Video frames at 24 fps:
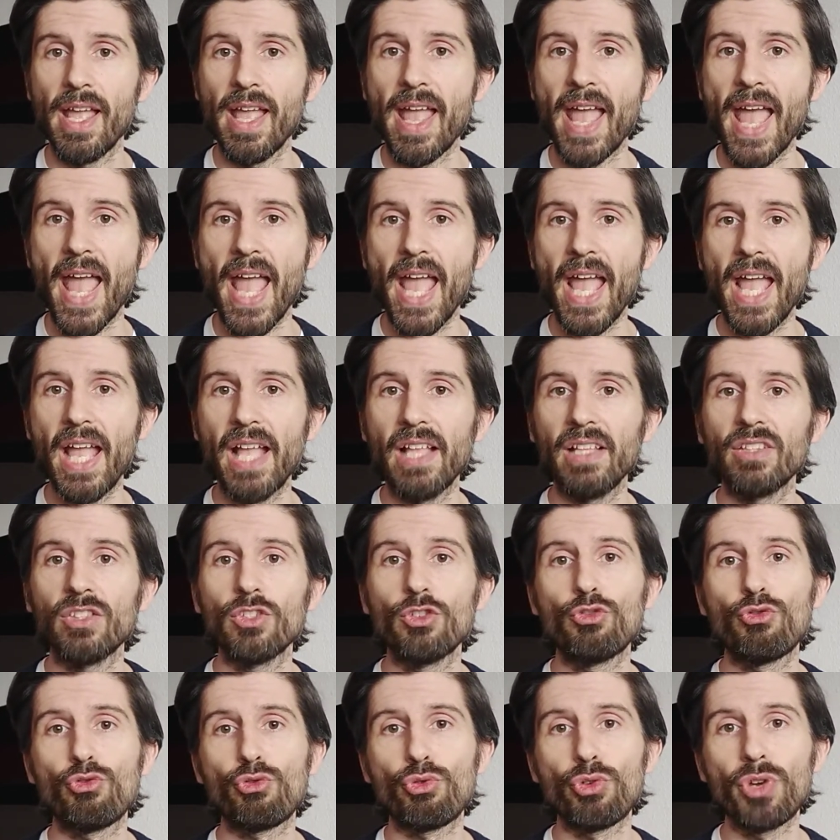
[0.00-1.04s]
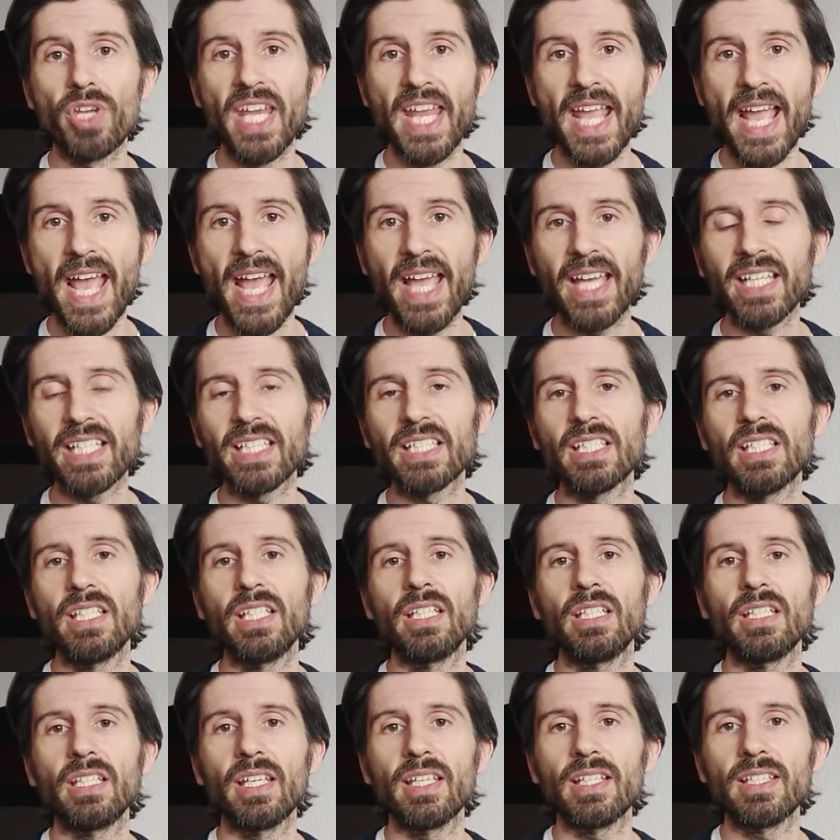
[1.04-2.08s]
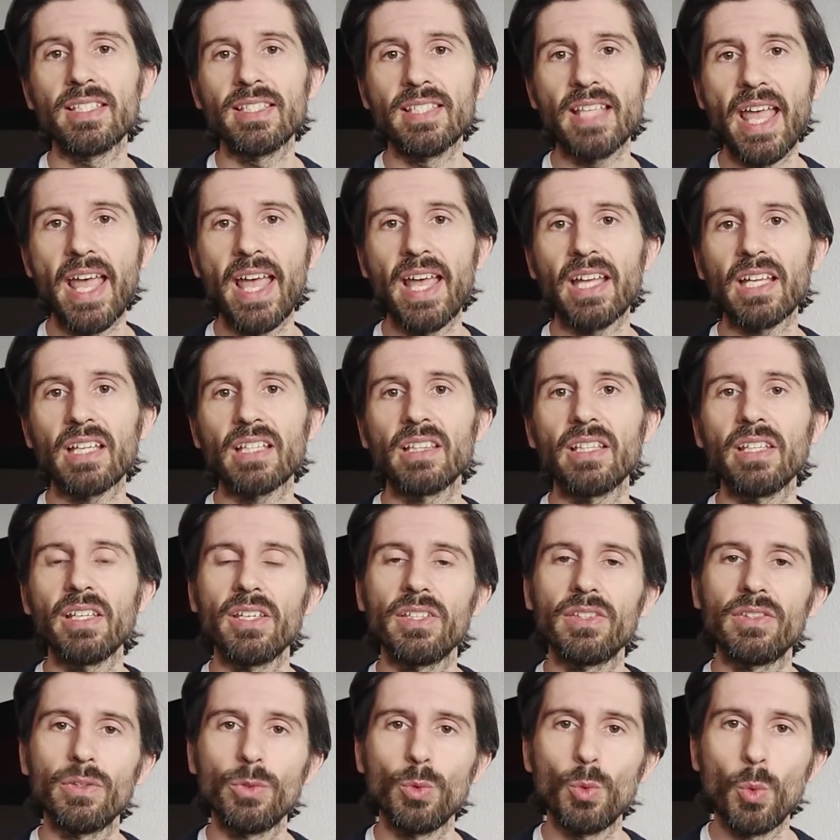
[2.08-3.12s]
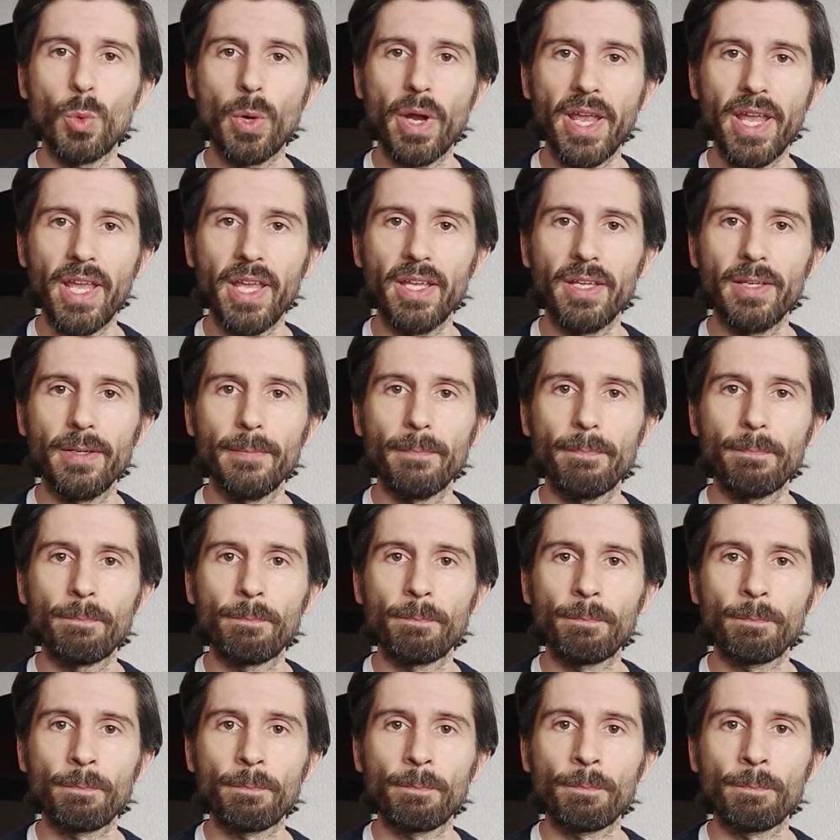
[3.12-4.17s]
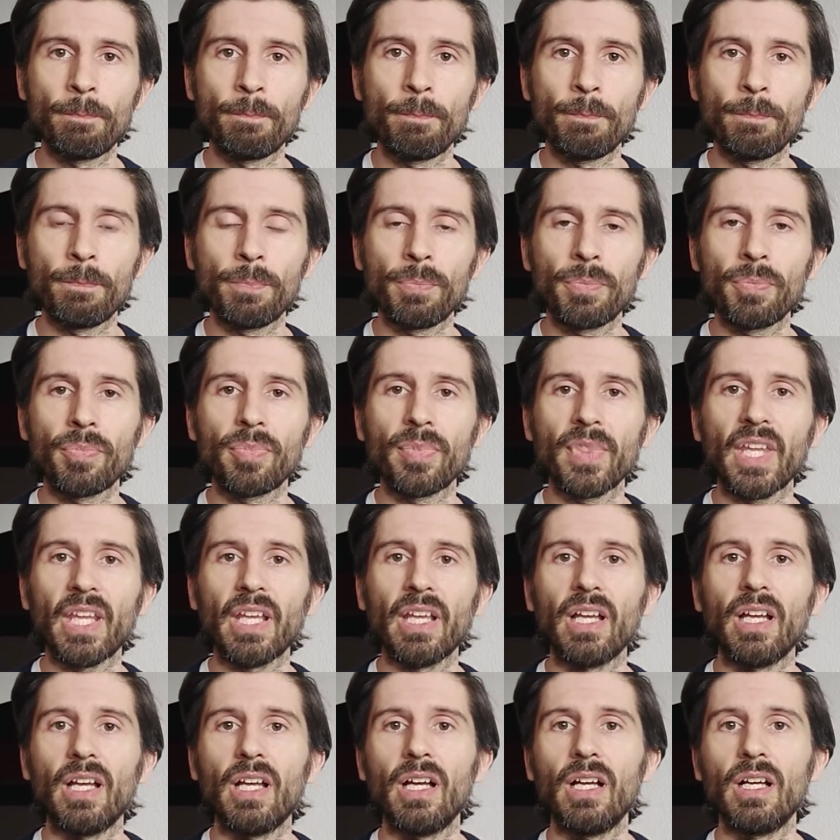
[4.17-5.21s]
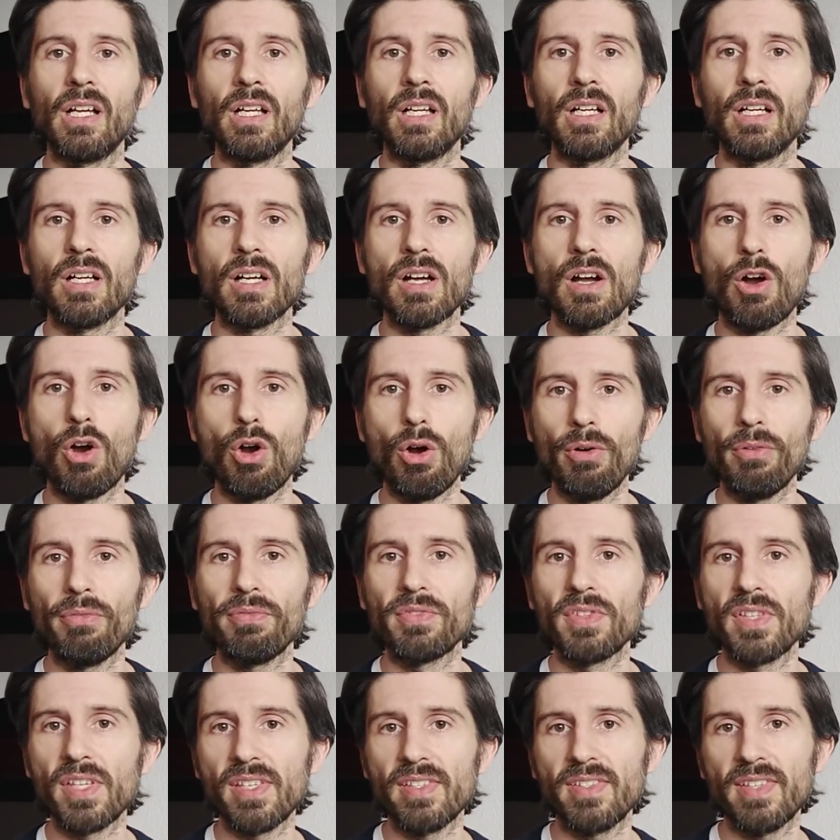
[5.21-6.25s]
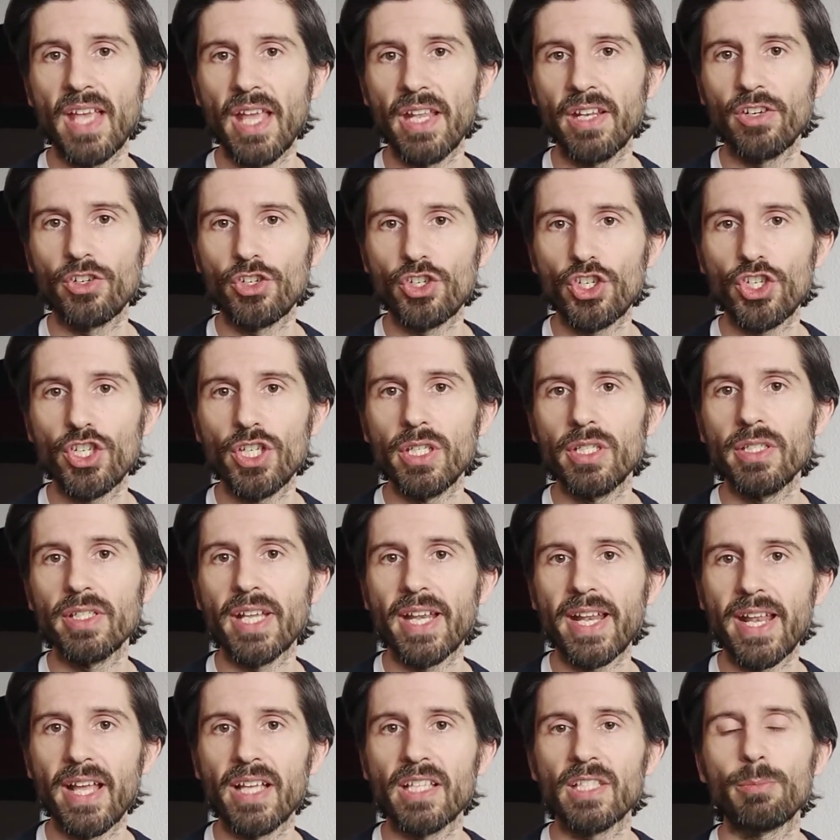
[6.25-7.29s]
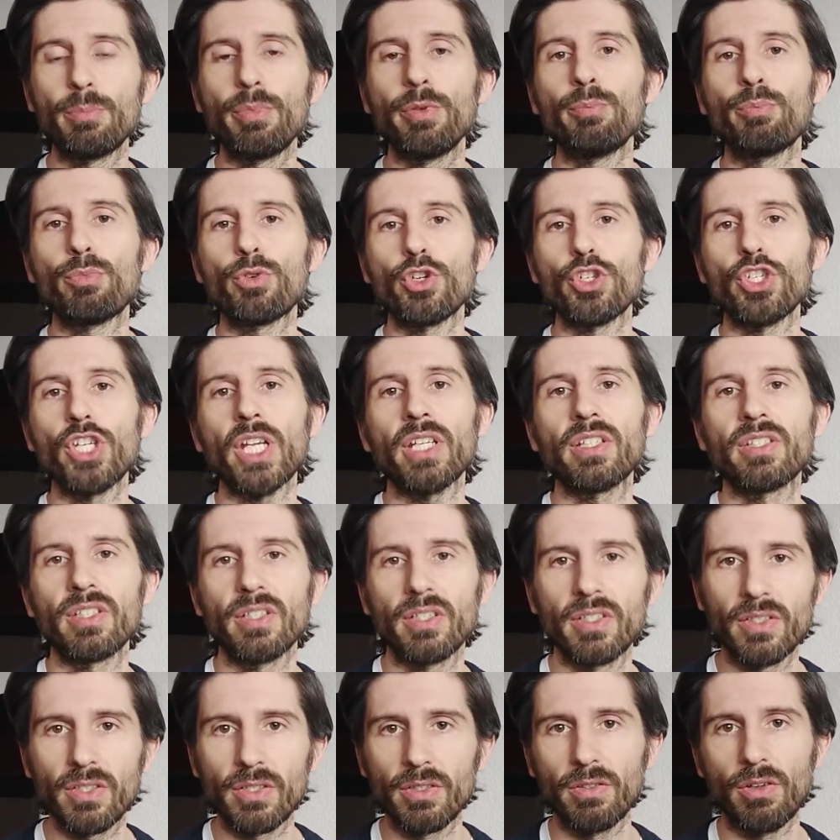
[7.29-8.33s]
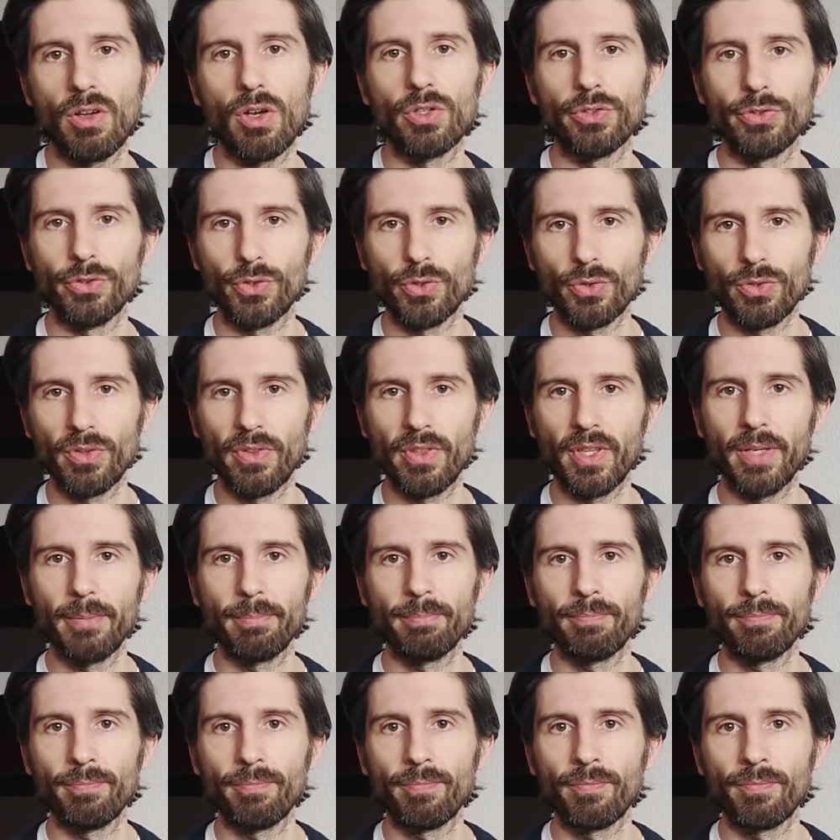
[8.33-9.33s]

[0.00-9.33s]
and reacting exactly in the way of this energy that has been projected onto them.